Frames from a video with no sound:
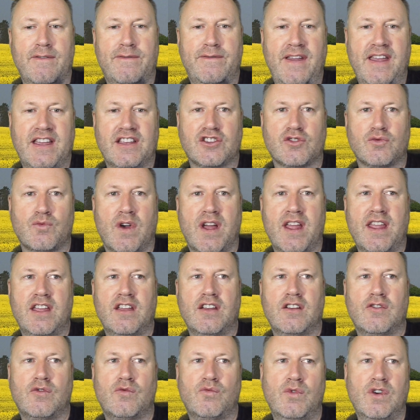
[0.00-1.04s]
fixed wing
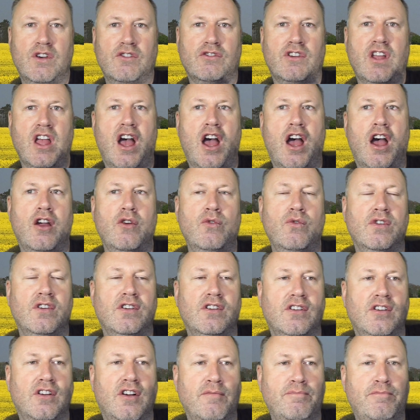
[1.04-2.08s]
will go
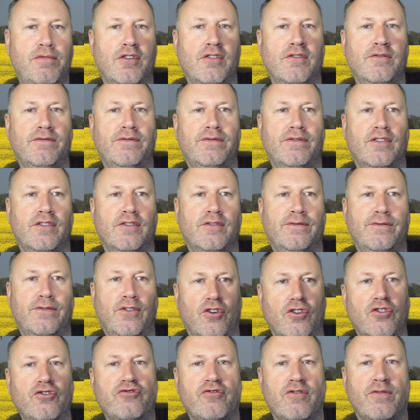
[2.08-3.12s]
above
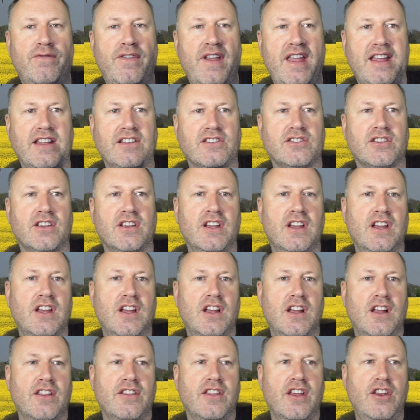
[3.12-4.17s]
400 feet.
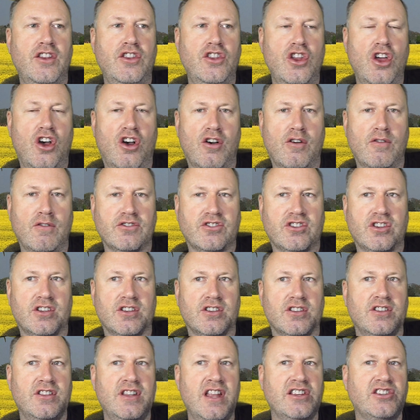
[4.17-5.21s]
They're not
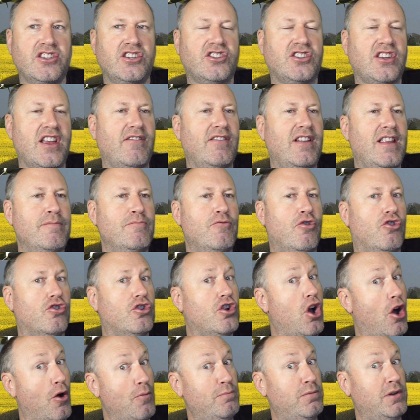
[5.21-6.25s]
necessarily more
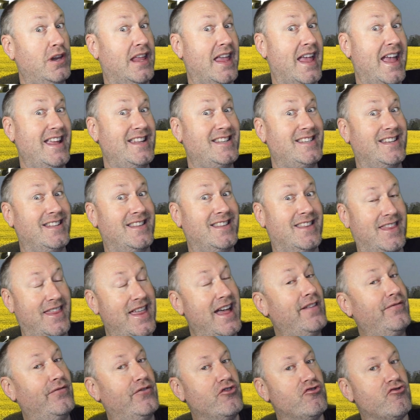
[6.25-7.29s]
complicated
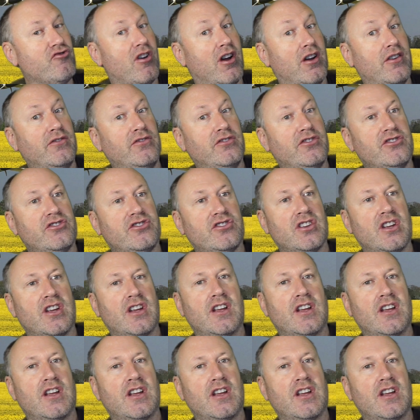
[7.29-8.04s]
than drones,